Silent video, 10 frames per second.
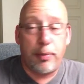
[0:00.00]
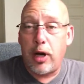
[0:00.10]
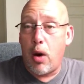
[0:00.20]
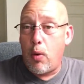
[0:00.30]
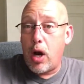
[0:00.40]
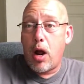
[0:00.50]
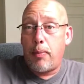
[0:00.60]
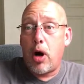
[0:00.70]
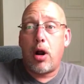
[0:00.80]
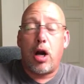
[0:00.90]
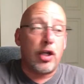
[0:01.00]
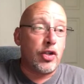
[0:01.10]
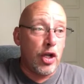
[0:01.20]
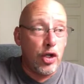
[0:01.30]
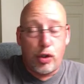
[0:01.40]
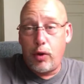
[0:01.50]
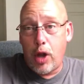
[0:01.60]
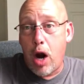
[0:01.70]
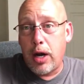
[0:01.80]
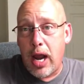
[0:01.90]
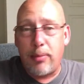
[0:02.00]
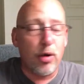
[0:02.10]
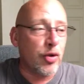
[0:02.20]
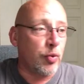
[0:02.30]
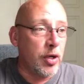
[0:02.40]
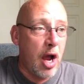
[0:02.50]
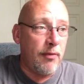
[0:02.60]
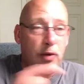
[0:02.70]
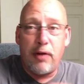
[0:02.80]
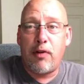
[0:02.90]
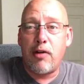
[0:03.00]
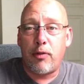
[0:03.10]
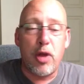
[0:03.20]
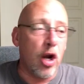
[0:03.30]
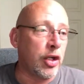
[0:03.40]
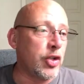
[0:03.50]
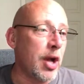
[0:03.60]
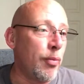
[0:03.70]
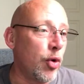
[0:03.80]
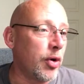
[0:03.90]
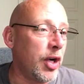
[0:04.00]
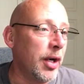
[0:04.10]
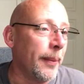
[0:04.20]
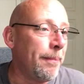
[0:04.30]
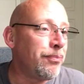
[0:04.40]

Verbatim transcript: Well, depending on what part of Arkansas, you truly are neighbors. We're not very far from the Arkansas border here.